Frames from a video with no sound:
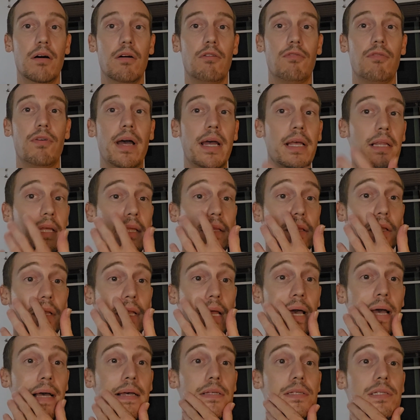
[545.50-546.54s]
Finally, the
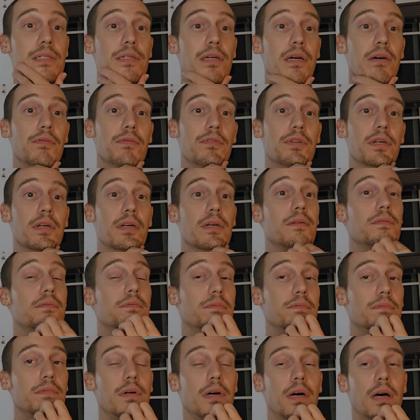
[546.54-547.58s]
last of the
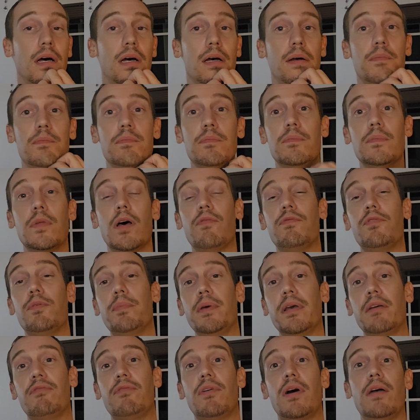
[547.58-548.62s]

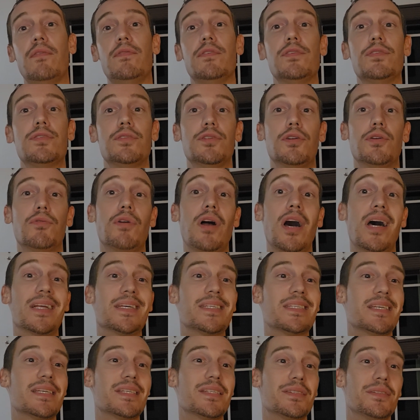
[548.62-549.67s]
big five is
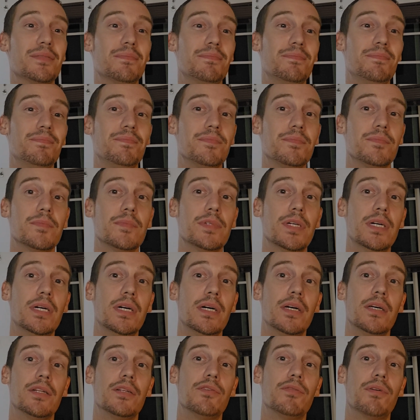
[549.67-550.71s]
neuroticism.
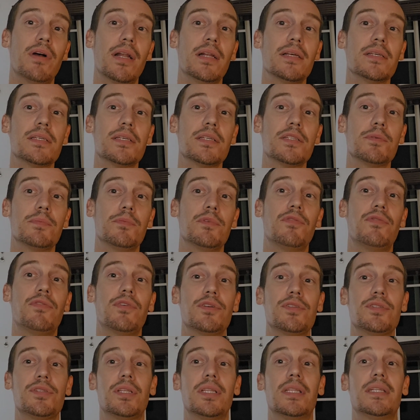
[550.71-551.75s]
Neuroticism
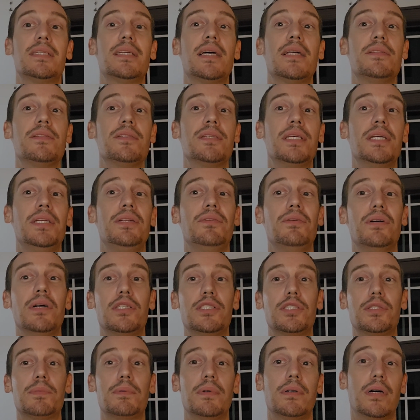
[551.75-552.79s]
refers to the tendency to
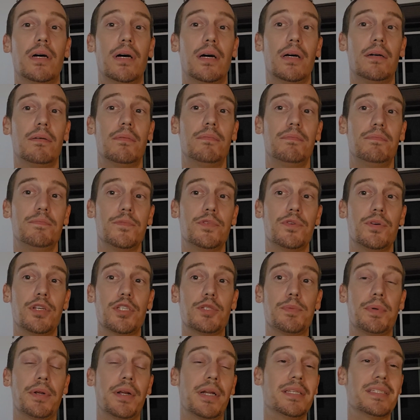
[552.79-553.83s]

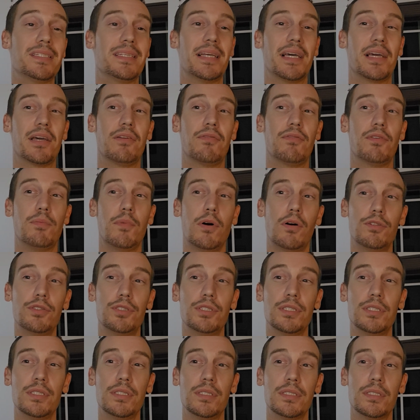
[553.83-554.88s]
experience negative
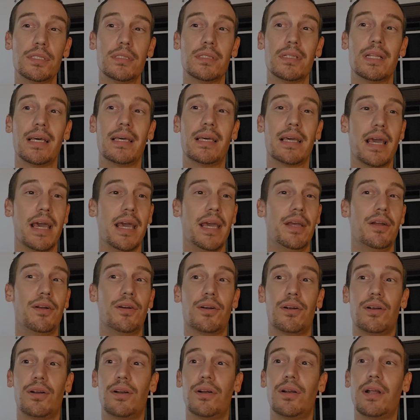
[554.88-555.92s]
emotions like
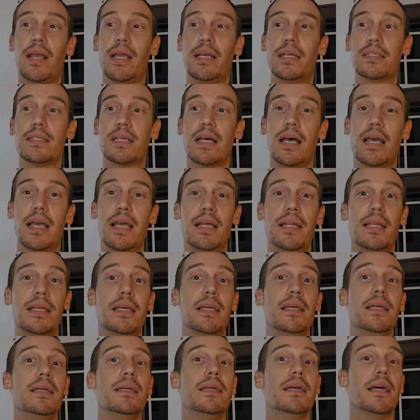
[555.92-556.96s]
anger,
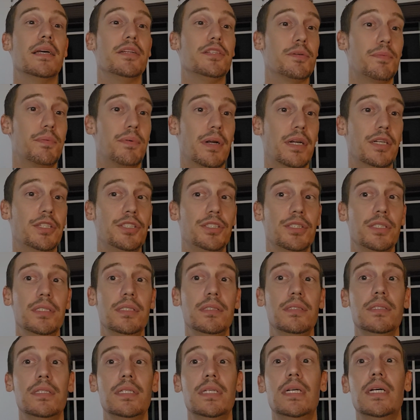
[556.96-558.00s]
anxiety, and depression.